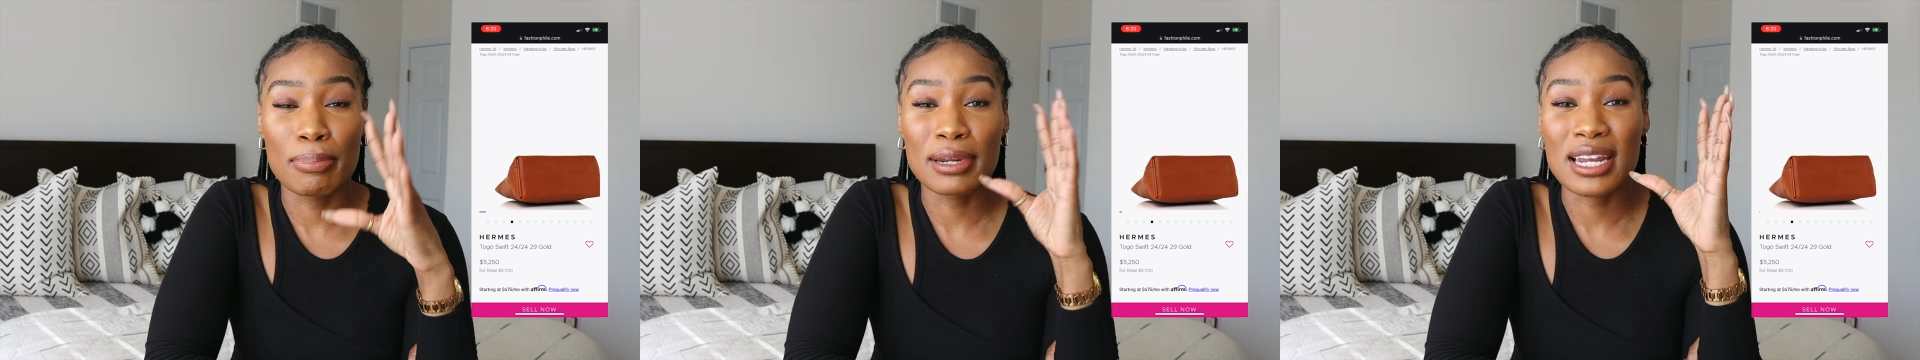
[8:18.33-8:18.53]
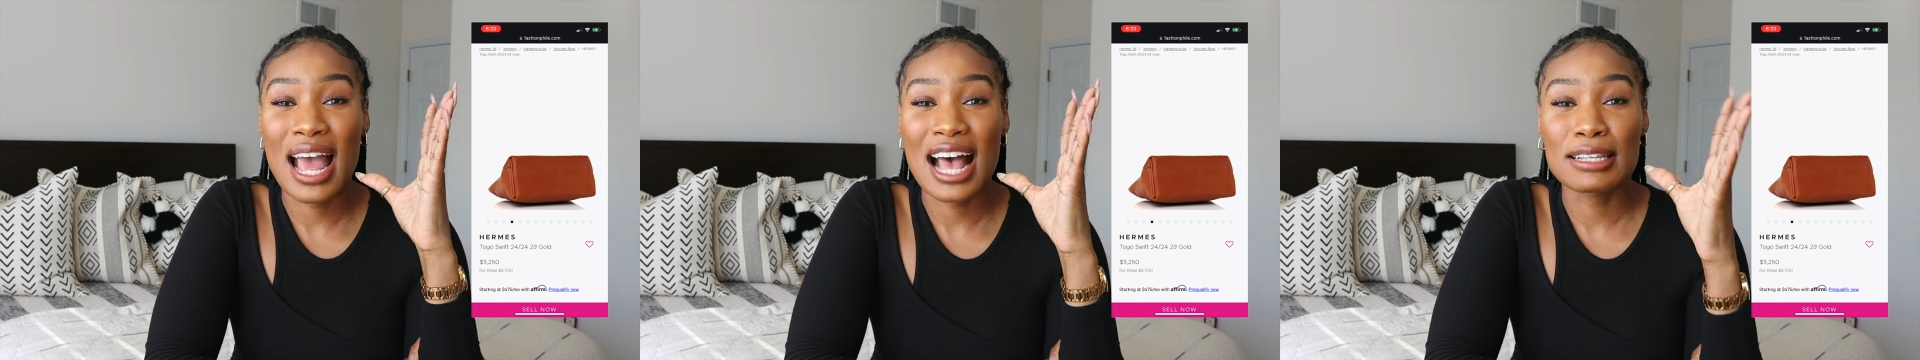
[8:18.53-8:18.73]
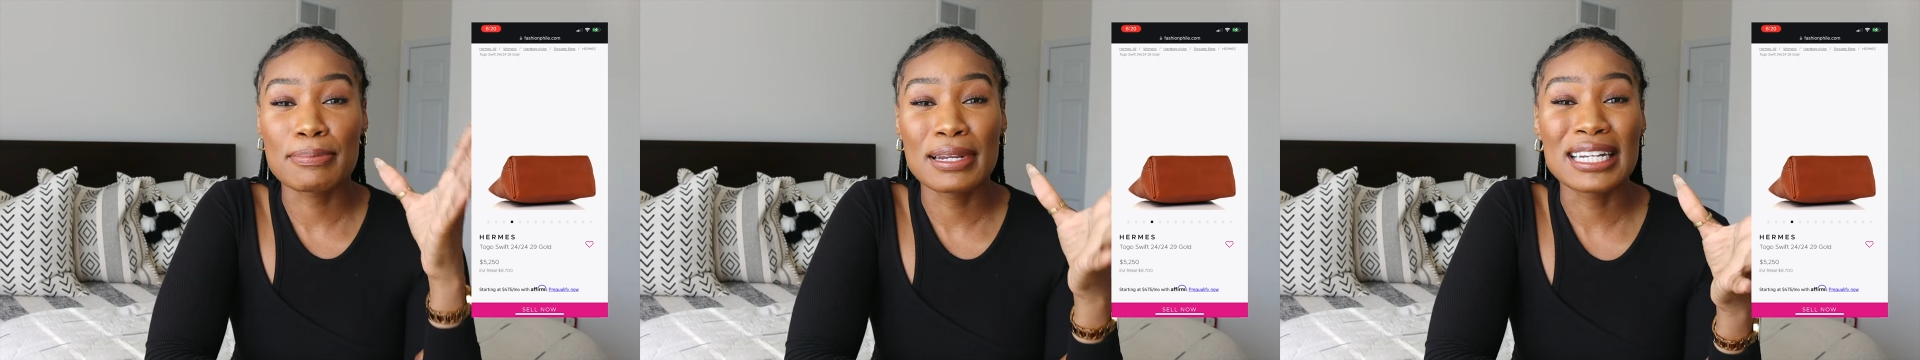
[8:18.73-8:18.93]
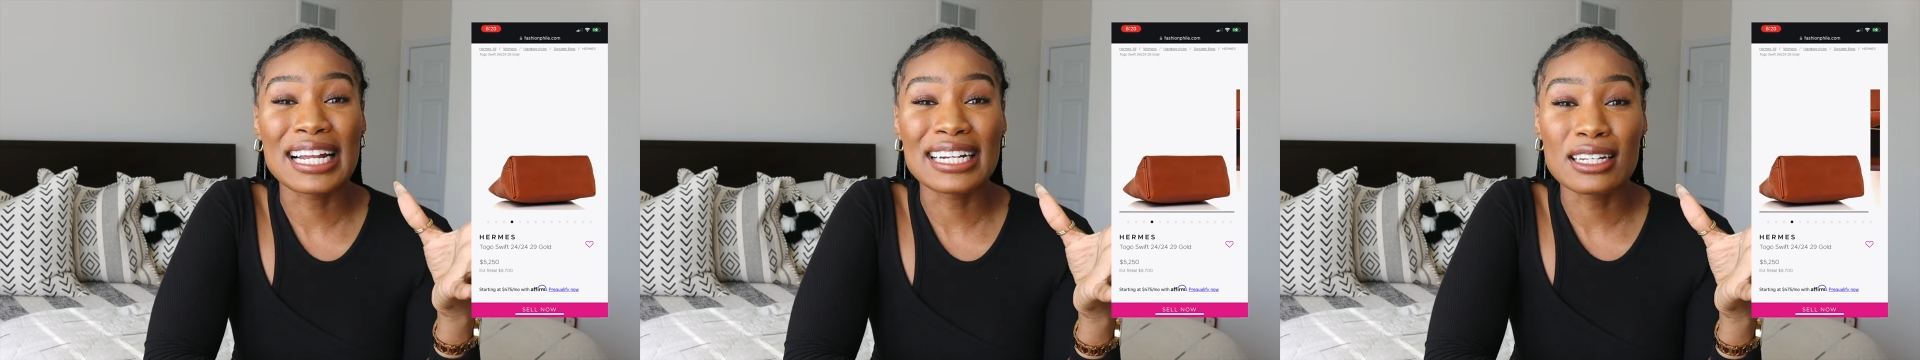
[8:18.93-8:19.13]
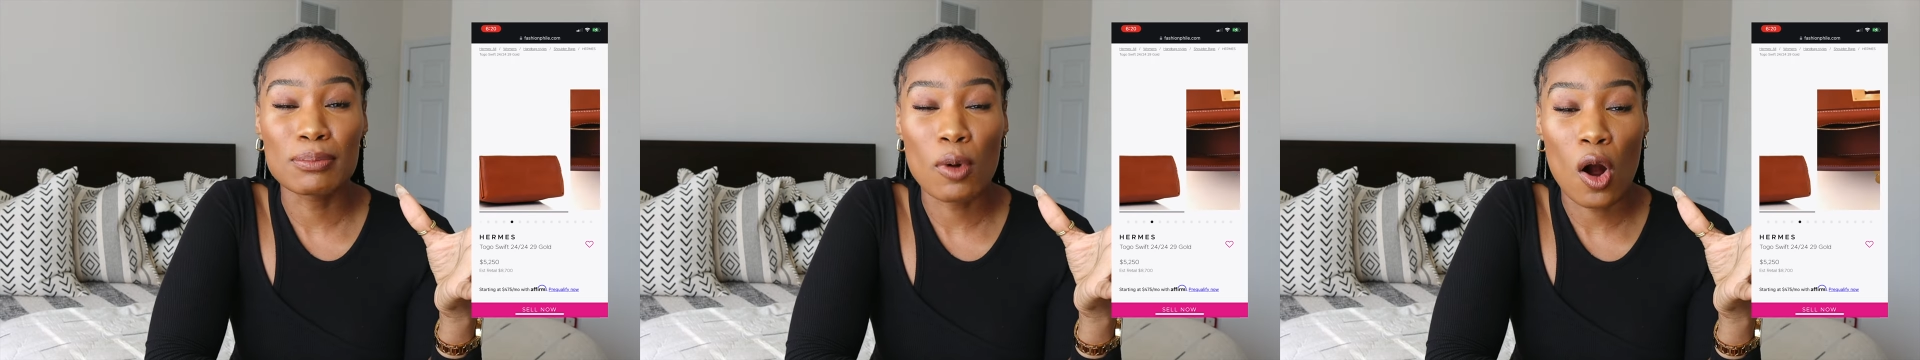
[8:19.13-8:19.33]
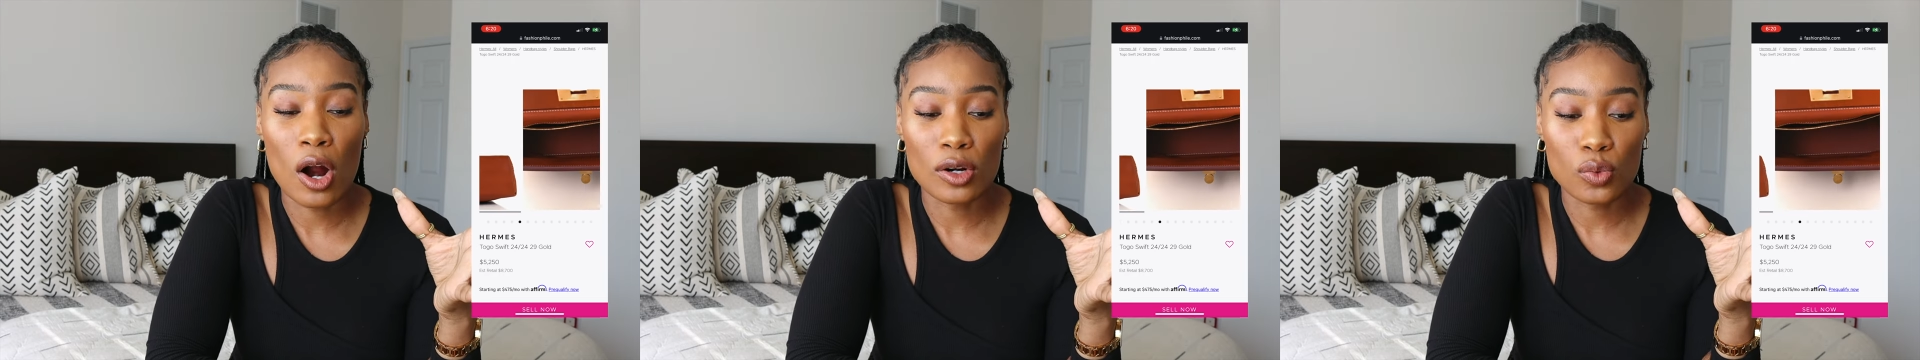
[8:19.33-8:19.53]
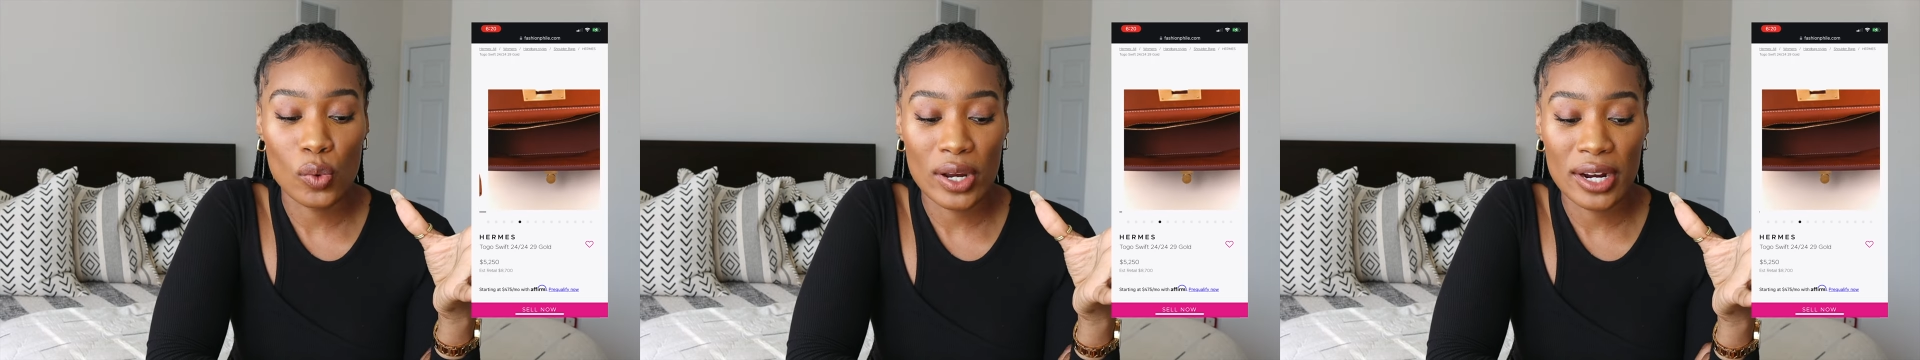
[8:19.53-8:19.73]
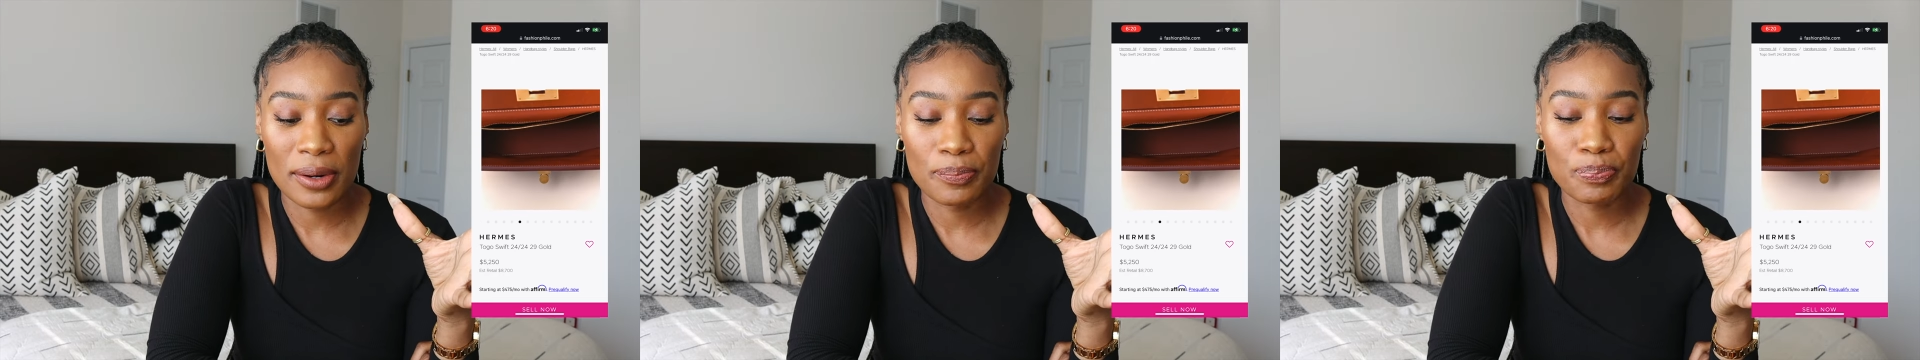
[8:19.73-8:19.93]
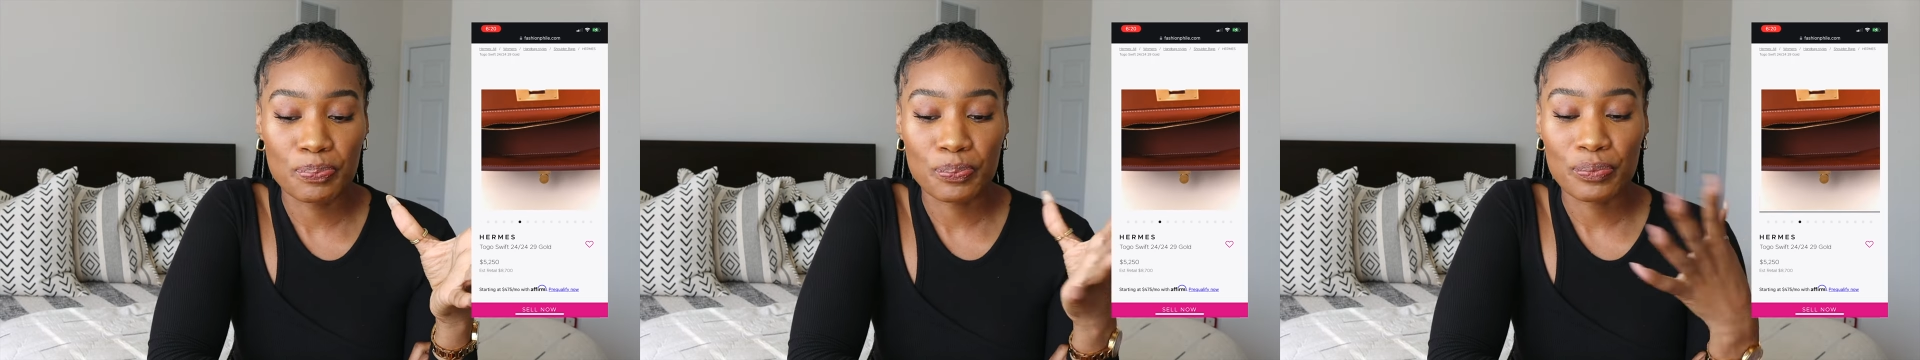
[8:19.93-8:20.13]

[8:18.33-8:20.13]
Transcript: but it has palladium hardware.